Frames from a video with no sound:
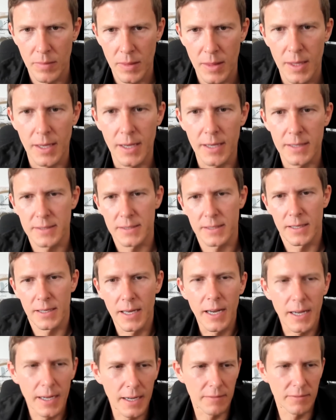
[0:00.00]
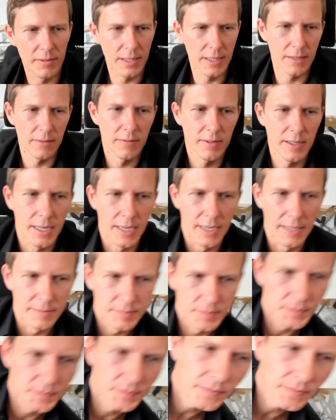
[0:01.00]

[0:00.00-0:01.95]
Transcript: Yes. Yeah, we can.